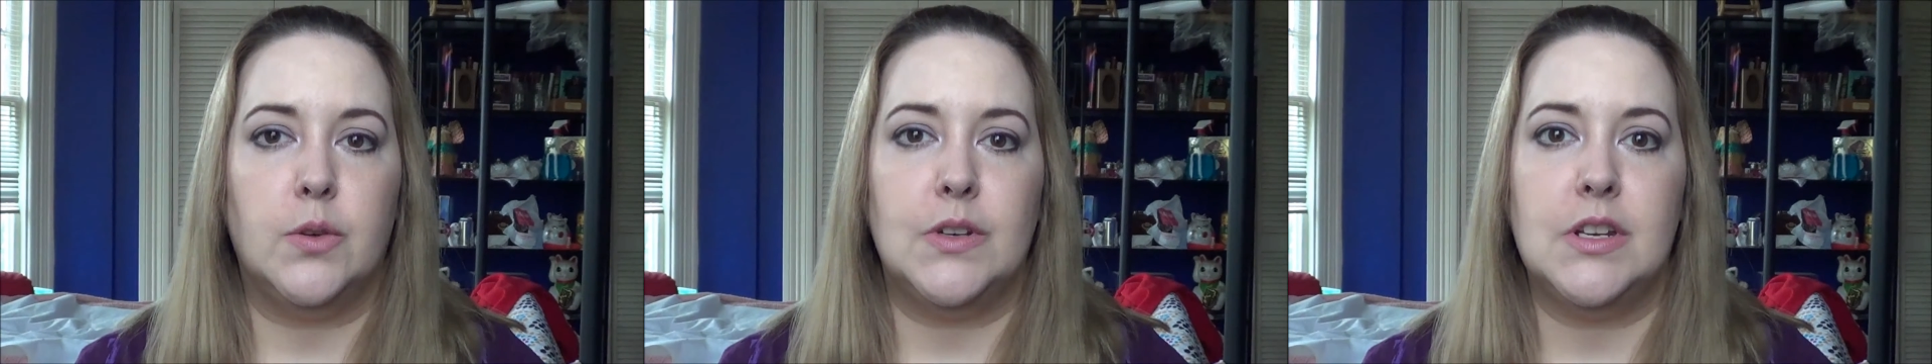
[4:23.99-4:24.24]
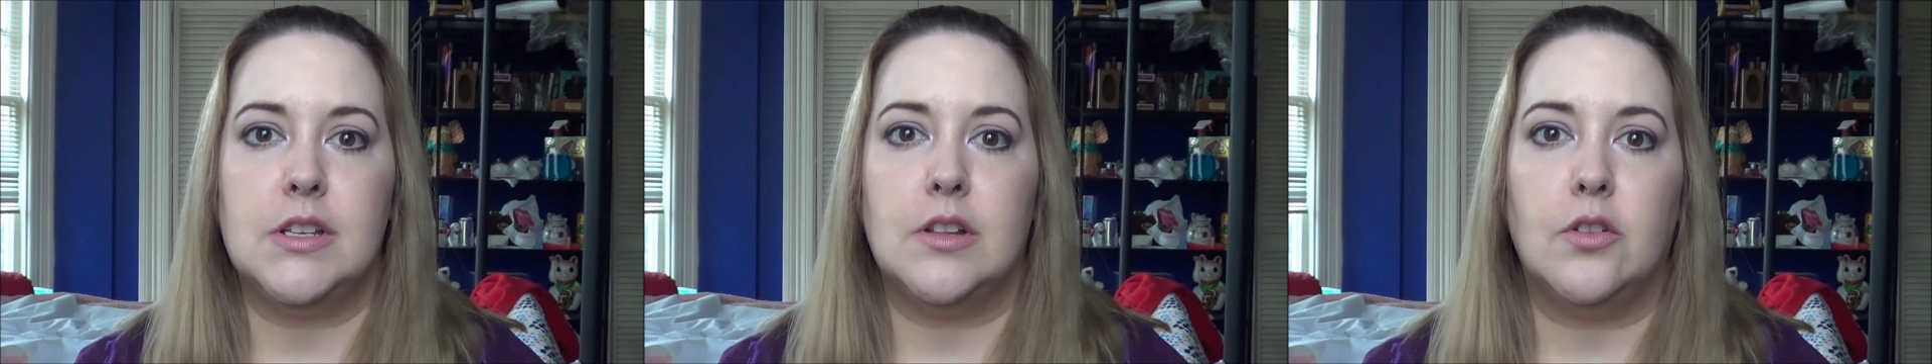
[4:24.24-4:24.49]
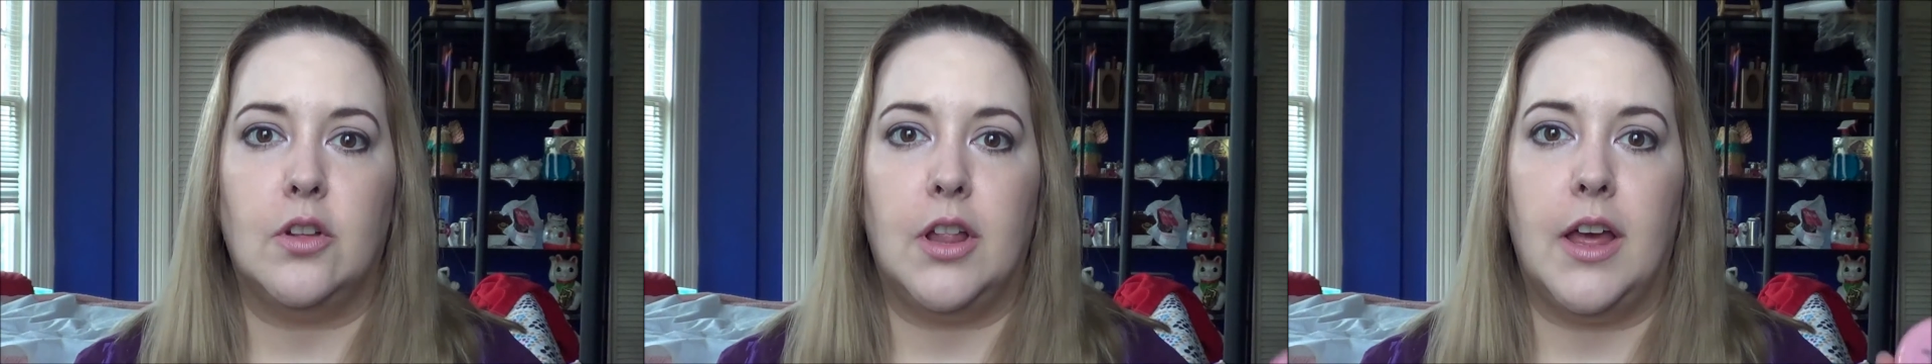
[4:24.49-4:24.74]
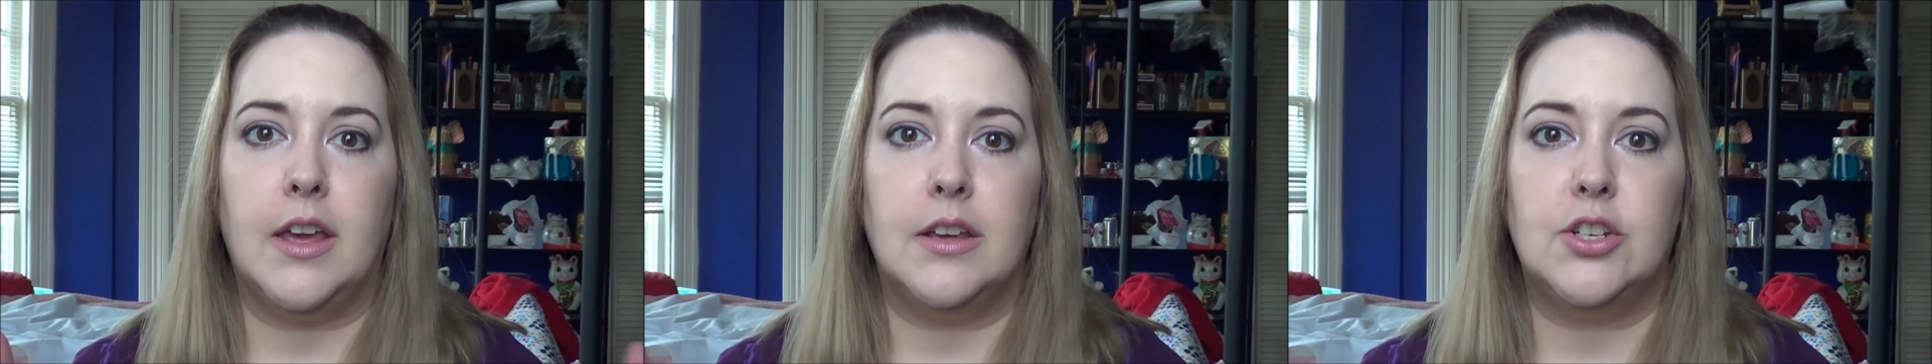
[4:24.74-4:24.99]
so it doesn't
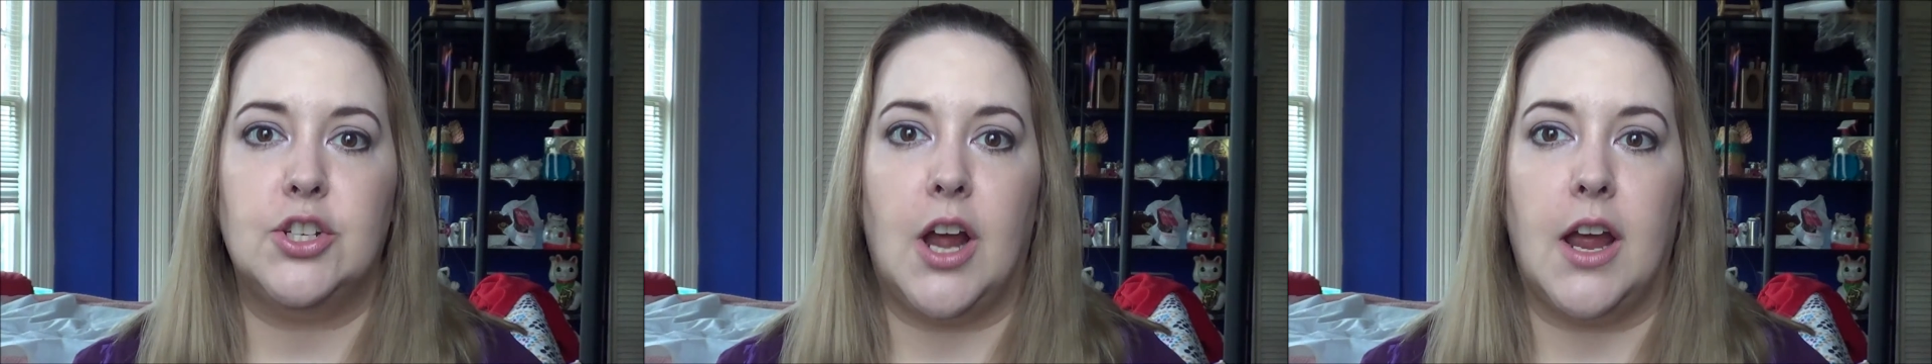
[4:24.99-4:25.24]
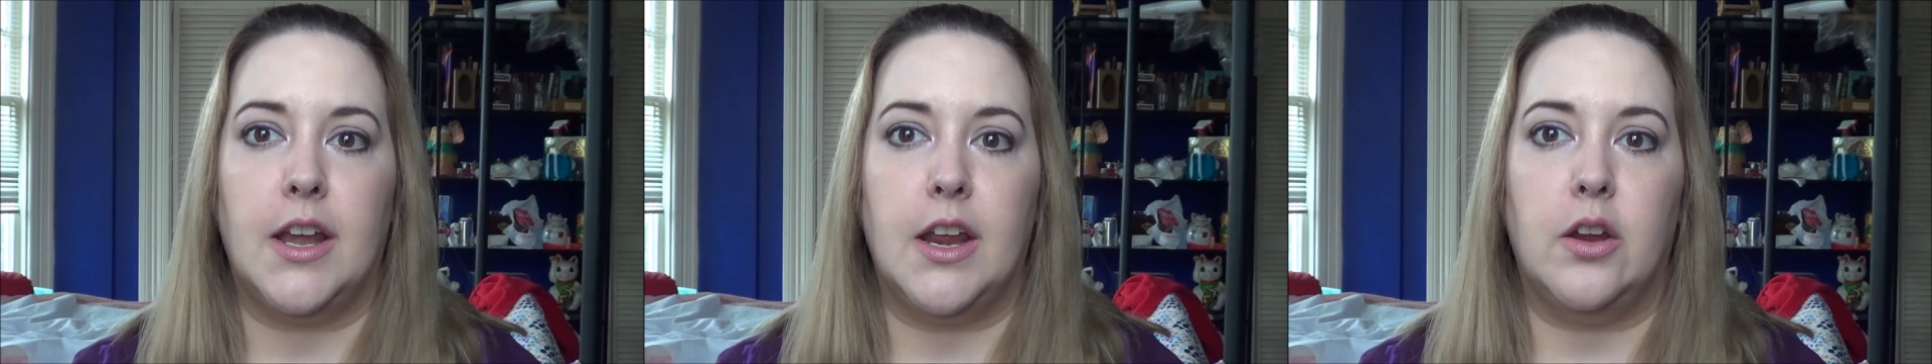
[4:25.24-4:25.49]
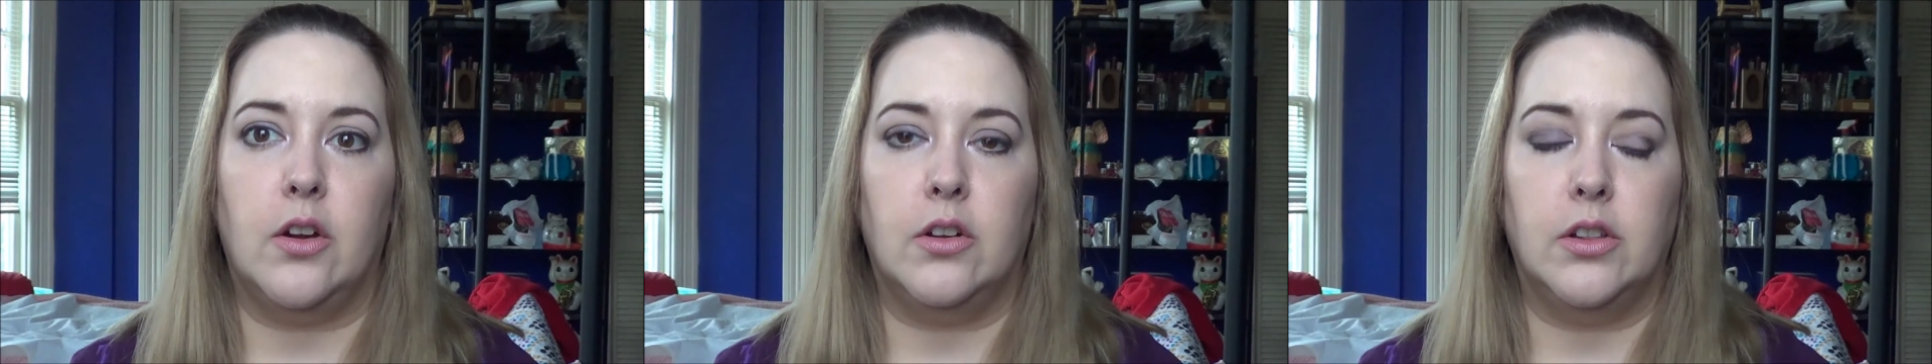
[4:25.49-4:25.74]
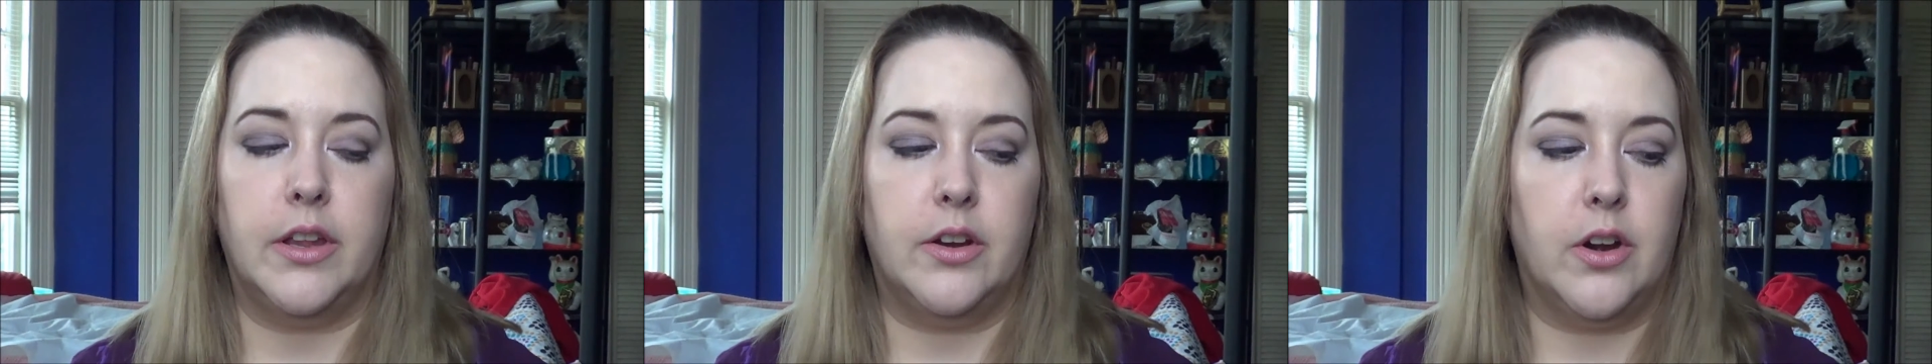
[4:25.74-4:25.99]
look like shiny
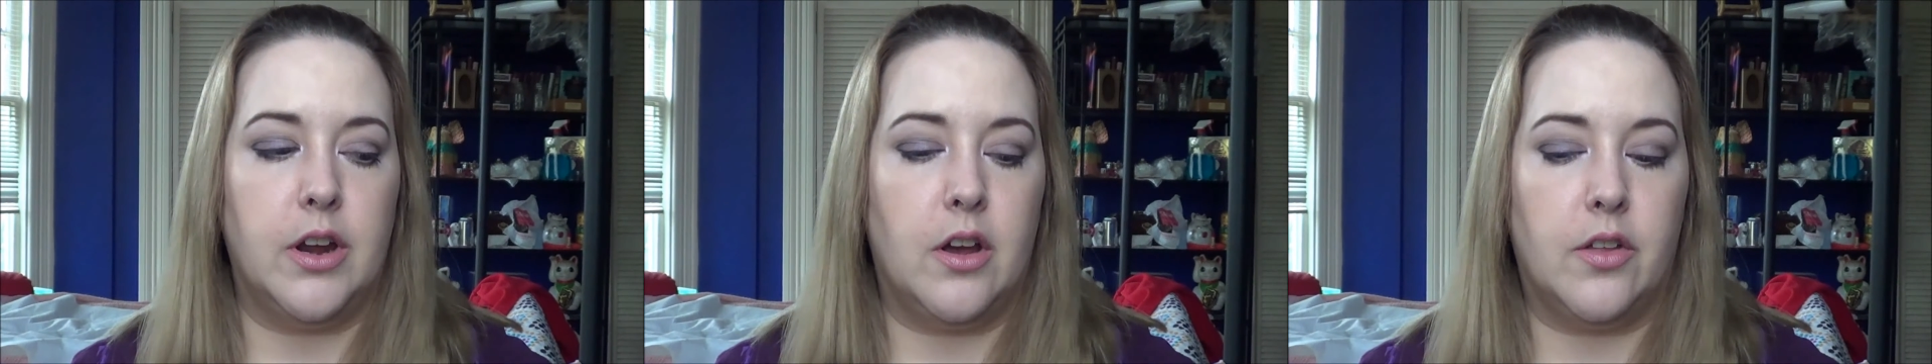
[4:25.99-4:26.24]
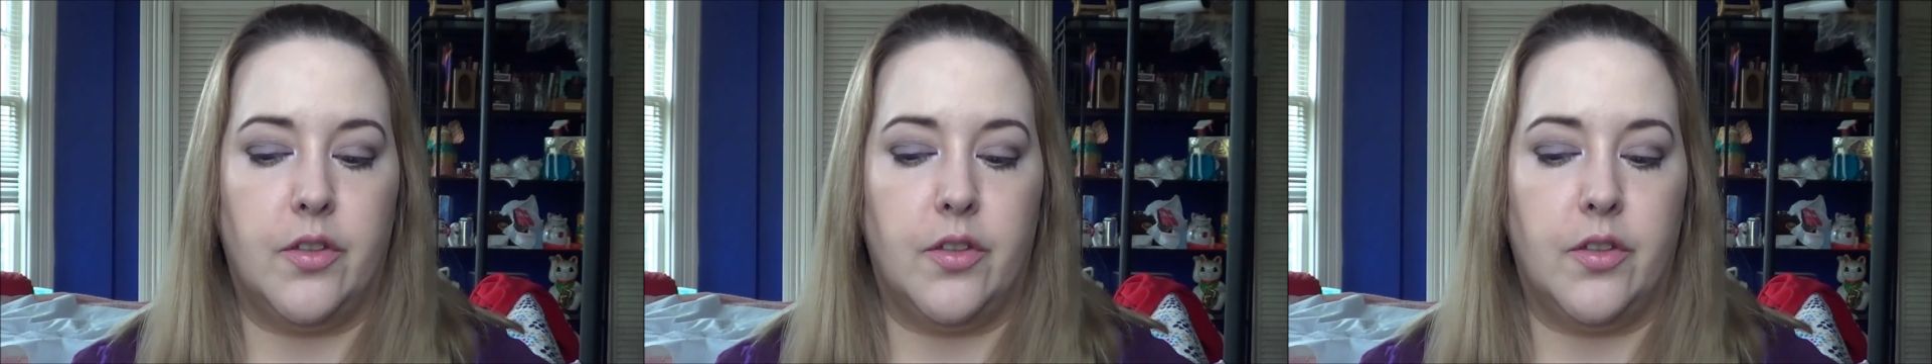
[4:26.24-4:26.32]
or glittery